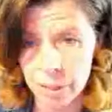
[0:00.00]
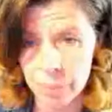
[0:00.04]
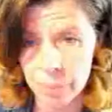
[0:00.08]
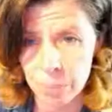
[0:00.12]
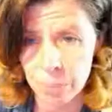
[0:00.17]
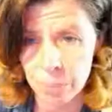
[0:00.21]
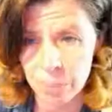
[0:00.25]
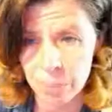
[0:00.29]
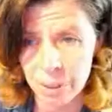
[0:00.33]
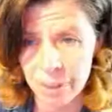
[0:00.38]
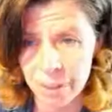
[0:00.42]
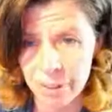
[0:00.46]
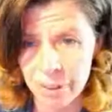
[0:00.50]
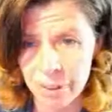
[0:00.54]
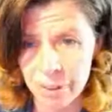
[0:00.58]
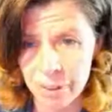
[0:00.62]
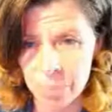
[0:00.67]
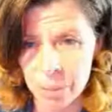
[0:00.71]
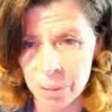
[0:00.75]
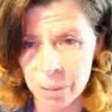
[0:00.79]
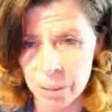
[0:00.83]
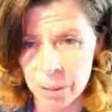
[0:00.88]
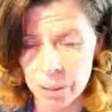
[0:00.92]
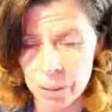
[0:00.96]
may not be
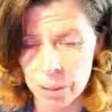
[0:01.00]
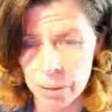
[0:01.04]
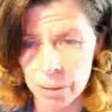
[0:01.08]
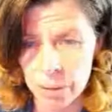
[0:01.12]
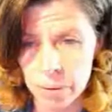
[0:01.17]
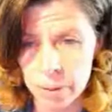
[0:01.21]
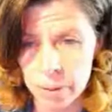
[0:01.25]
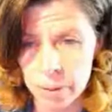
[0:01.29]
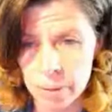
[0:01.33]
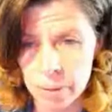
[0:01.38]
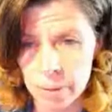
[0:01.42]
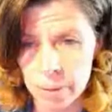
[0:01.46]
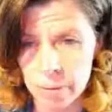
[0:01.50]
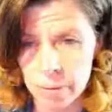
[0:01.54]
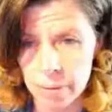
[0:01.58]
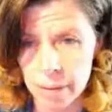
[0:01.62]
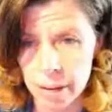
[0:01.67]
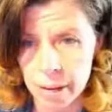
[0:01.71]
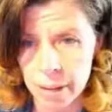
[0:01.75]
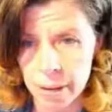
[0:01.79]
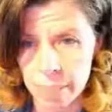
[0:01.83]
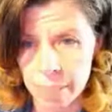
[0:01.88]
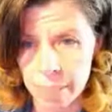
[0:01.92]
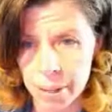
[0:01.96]
here to receive that
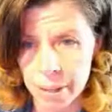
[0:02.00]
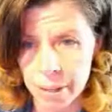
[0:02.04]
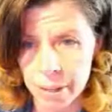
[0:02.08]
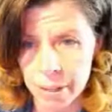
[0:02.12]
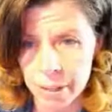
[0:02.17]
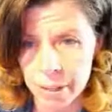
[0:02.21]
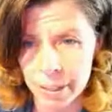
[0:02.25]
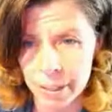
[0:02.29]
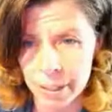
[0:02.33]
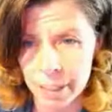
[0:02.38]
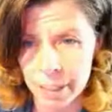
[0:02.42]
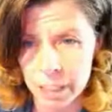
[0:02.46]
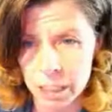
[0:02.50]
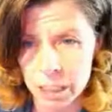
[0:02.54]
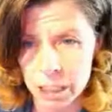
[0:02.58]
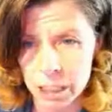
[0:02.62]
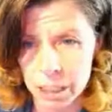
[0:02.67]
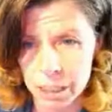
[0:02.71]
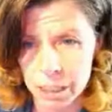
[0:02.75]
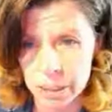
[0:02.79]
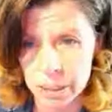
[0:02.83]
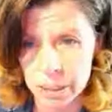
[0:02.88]
package.